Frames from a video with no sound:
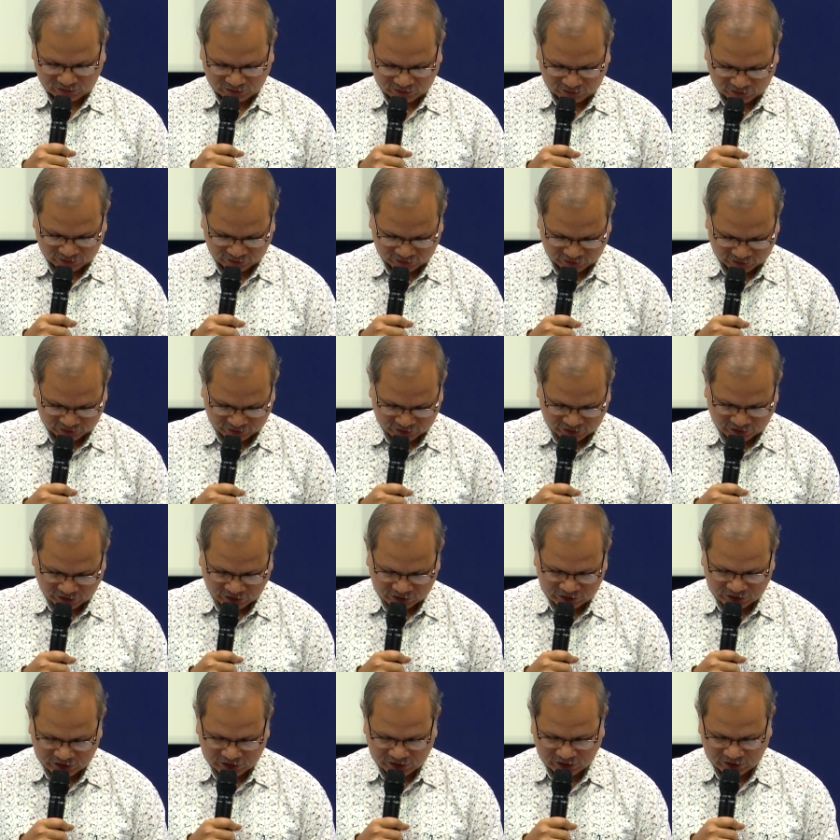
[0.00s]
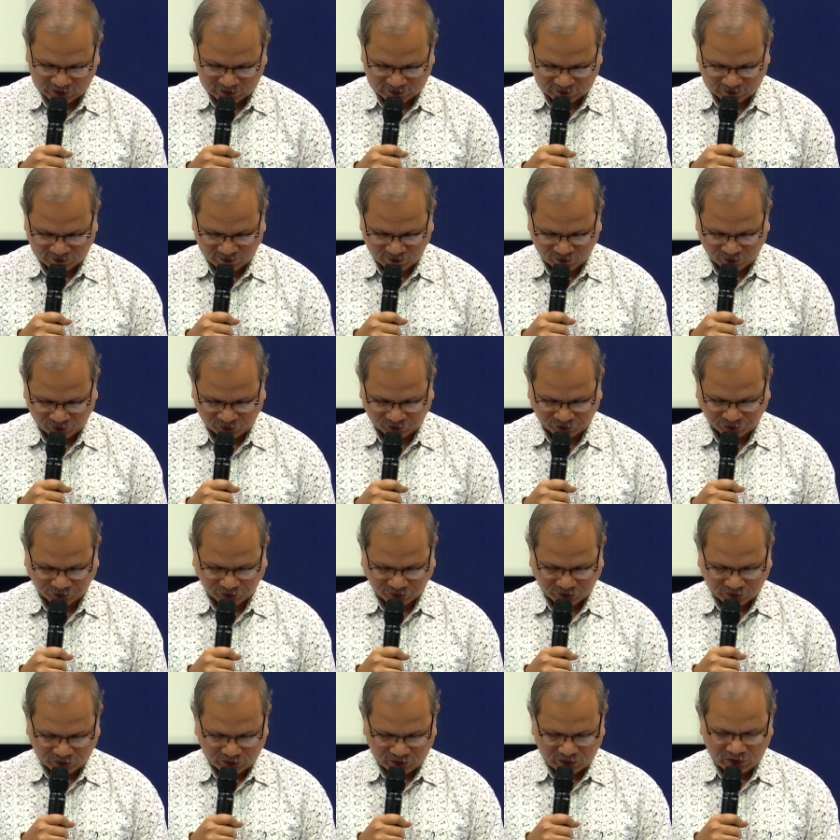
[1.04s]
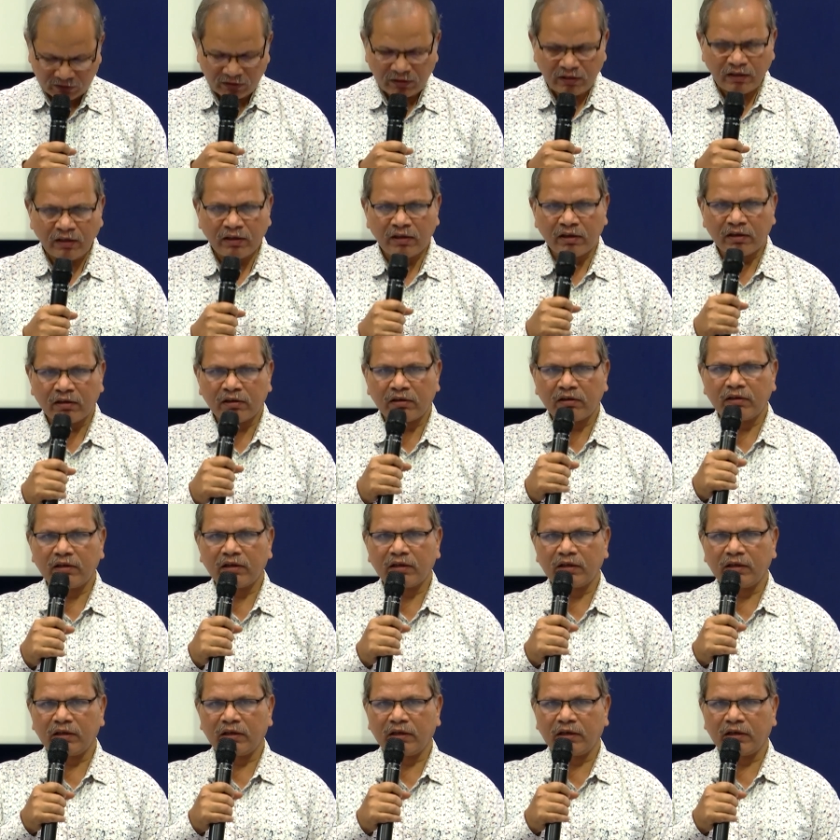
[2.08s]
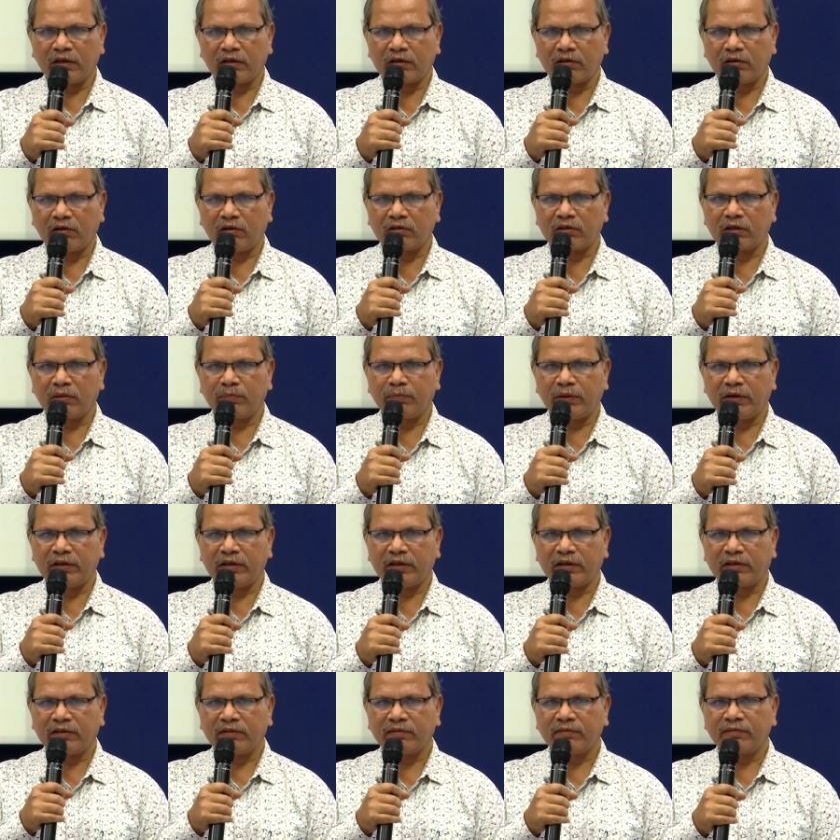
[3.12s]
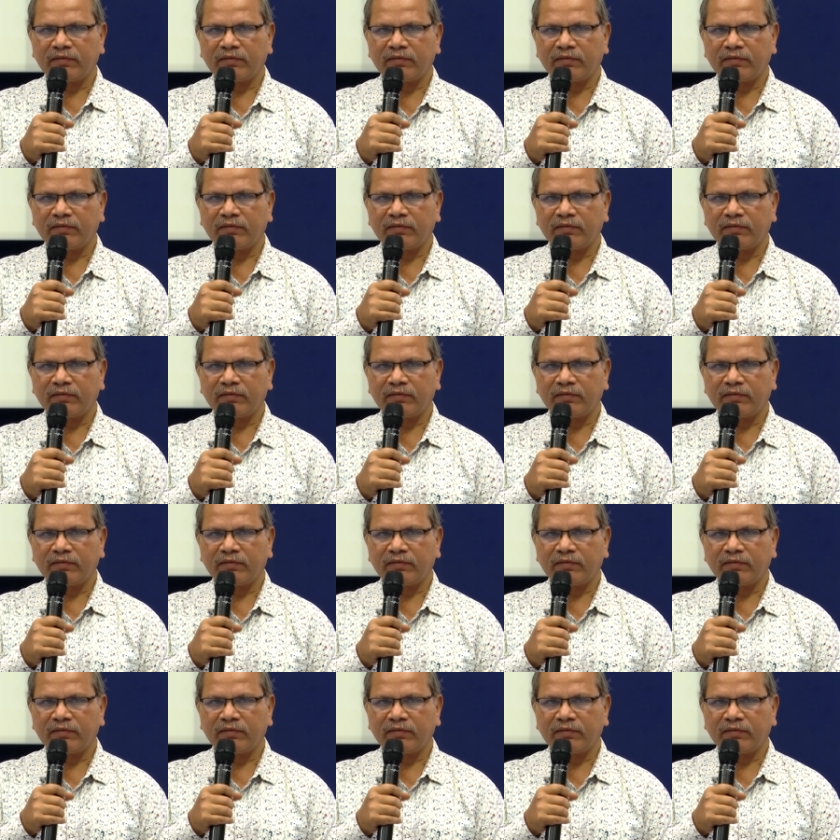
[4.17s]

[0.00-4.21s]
Dhyan Chand. Yeah, great hockey player.